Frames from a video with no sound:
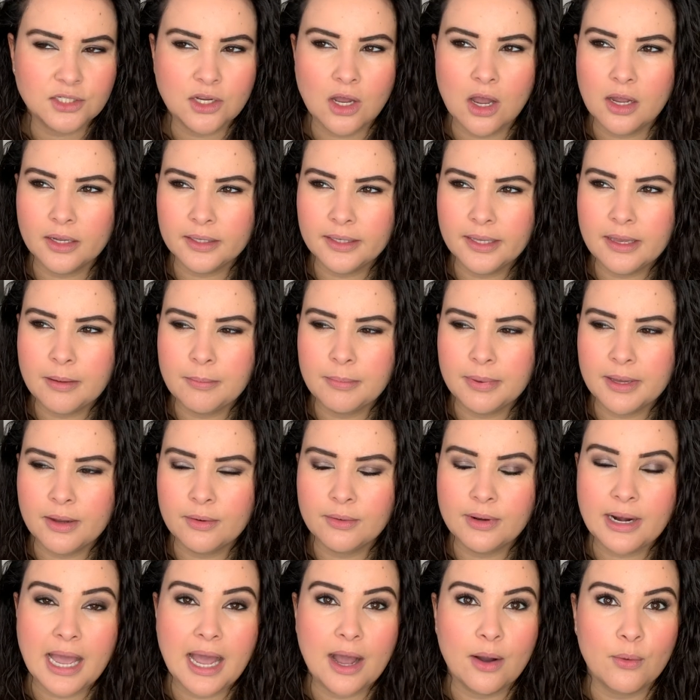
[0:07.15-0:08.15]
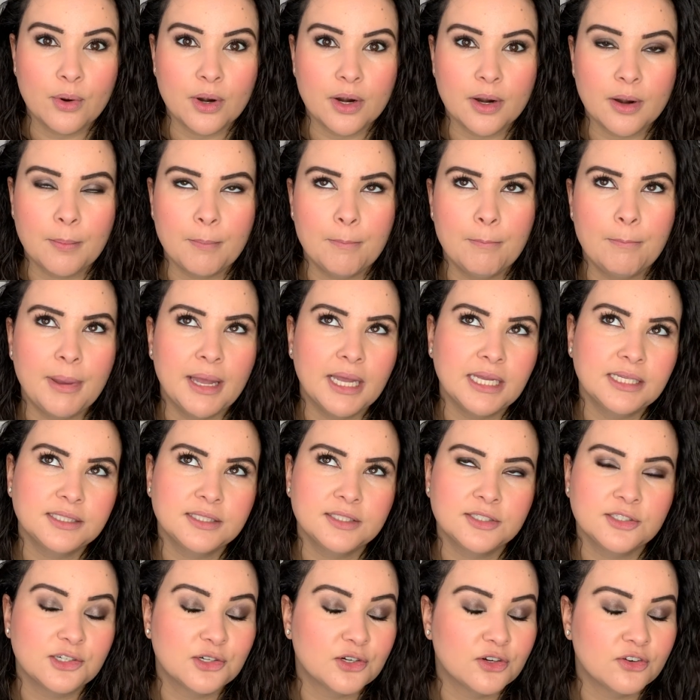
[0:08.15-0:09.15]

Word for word: talking about our best